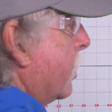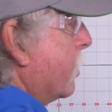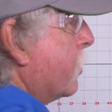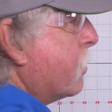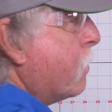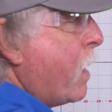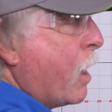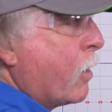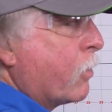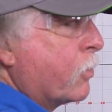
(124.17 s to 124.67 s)
and
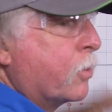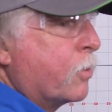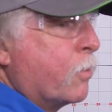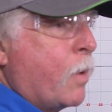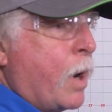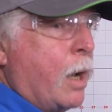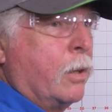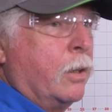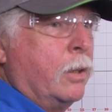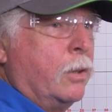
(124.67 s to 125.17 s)
it's bounced
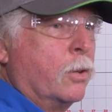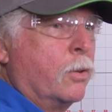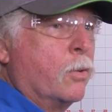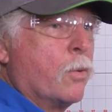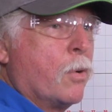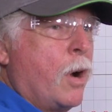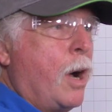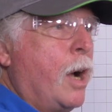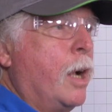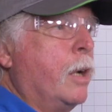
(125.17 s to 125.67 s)
around in the
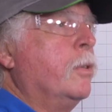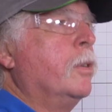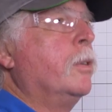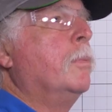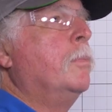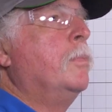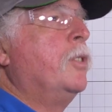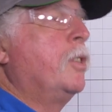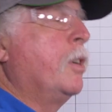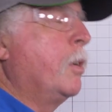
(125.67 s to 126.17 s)
garage.
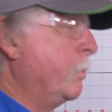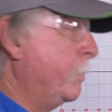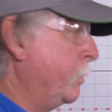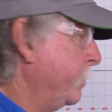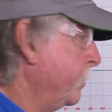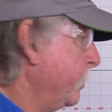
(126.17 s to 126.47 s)
So